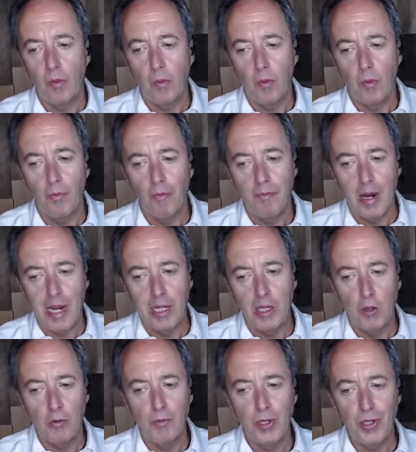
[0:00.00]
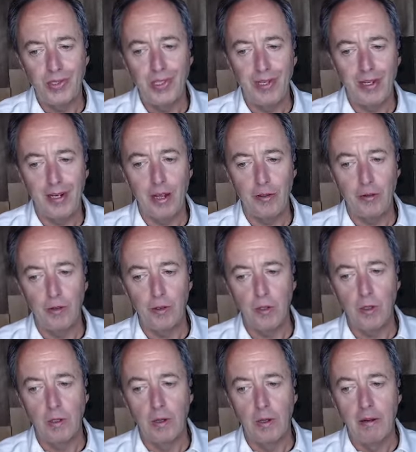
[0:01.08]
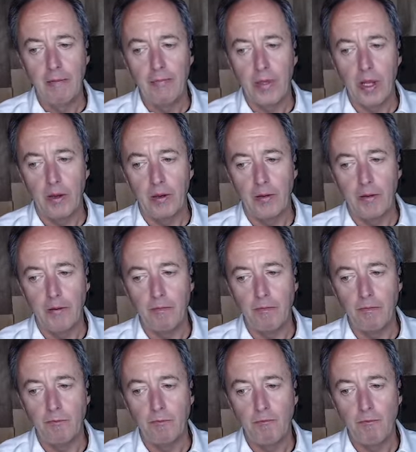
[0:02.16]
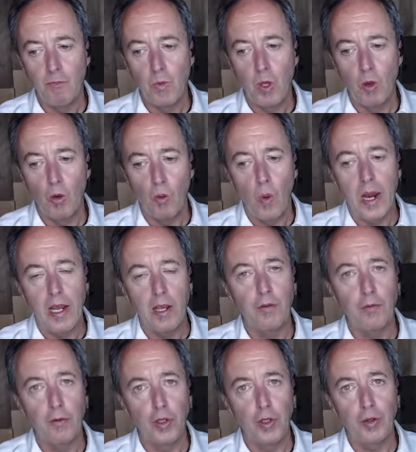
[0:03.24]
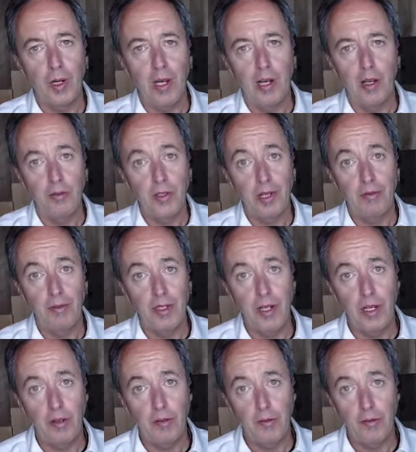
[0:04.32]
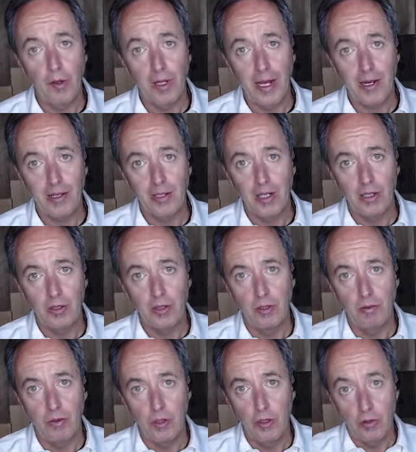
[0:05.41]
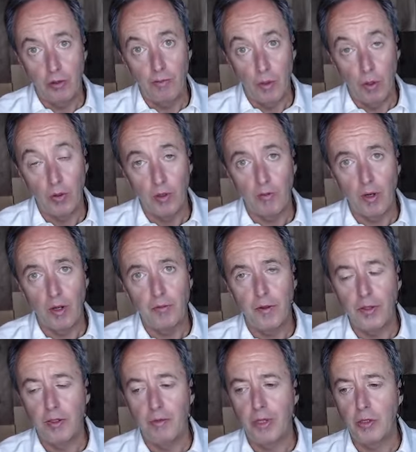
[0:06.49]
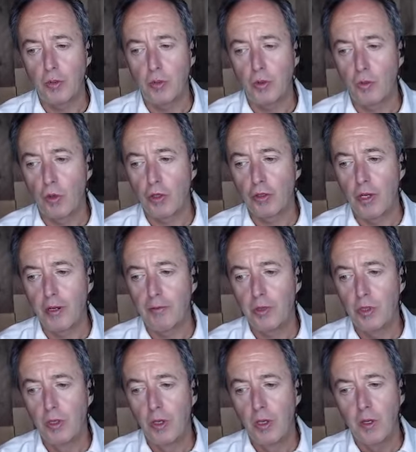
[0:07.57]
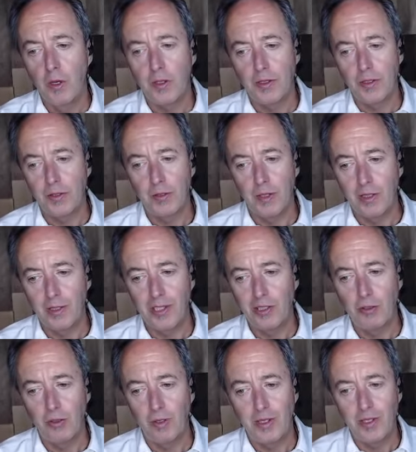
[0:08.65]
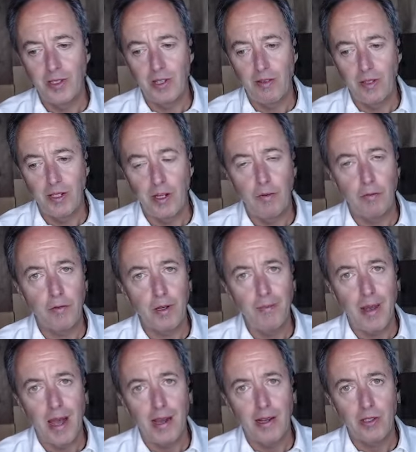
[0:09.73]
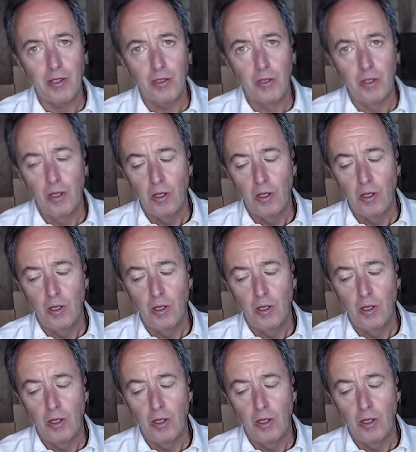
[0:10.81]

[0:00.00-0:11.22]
Milo put together a way for you to have 7-day full access to both of our fundamentals workshops. It's essentially a 7-day free pass.